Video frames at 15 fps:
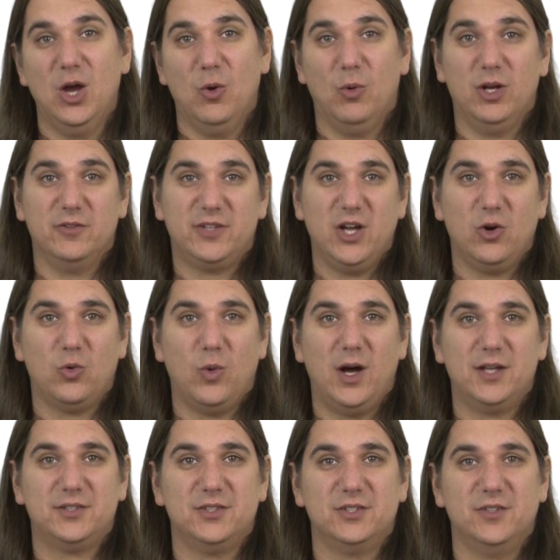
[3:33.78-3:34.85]
One of
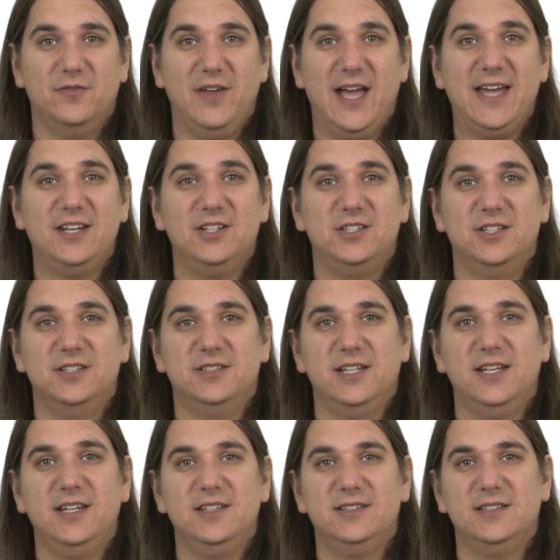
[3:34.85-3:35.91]
kalkwasser's advantages
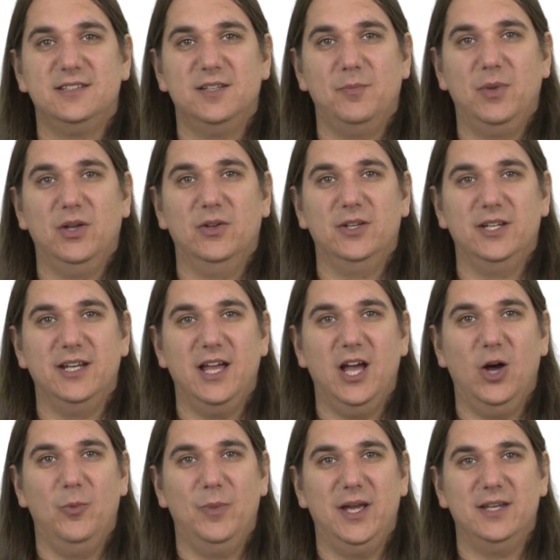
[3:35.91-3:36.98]
is its ability to
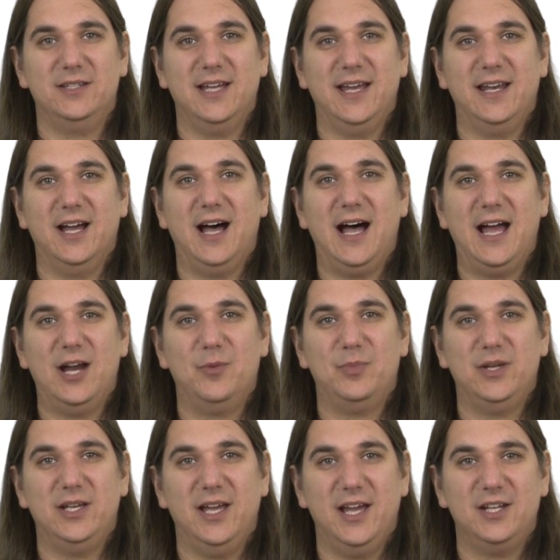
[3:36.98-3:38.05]
help maintain a higher
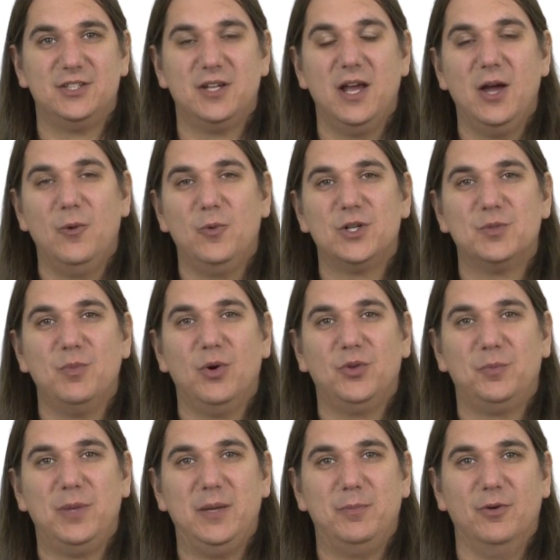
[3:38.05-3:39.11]
pH, which
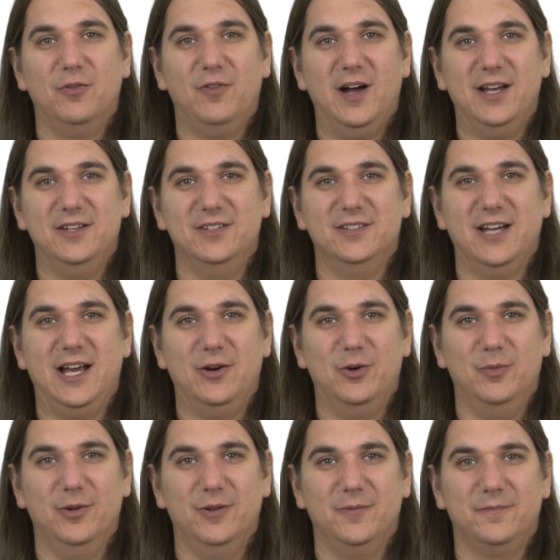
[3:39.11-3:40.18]
most people find
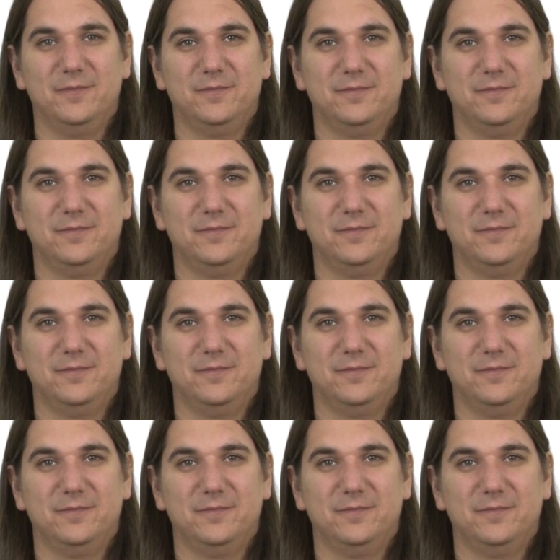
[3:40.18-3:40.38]
desirable.